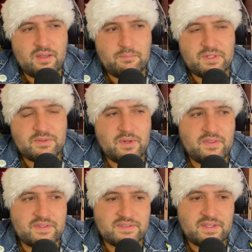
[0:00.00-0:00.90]
between The
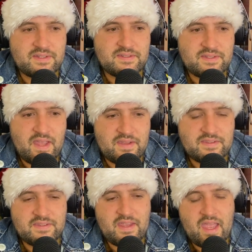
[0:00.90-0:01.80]
Sixth
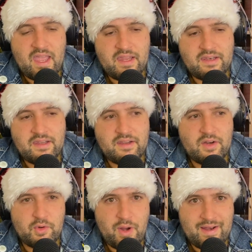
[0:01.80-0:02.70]
Sense and
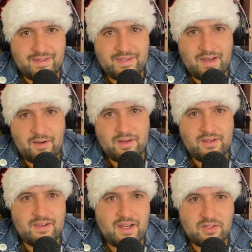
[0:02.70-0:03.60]
Hereditary
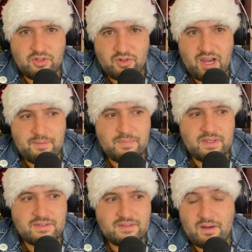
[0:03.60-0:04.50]
and
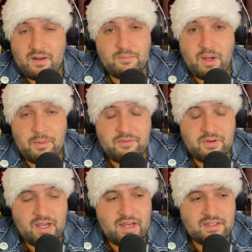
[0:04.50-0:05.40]
Krampus, and I'm probably
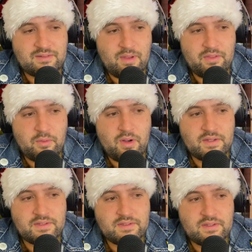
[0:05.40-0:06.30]
forgetting some other
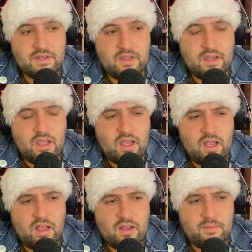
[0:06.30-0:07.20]
ones,
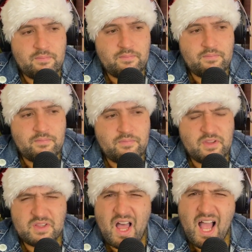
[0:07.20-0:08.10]
The
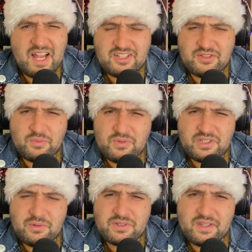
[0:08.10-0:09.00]
Lodge, she
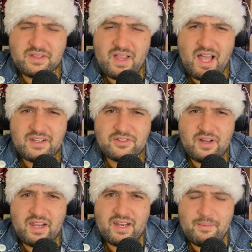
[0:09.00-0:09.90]
was in The Lodge,
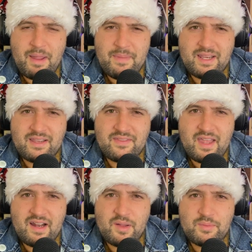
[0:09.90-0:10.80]
right? Am I making that
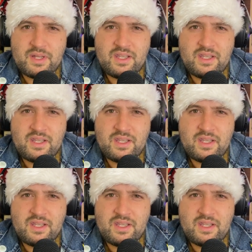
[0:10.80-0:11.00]
up?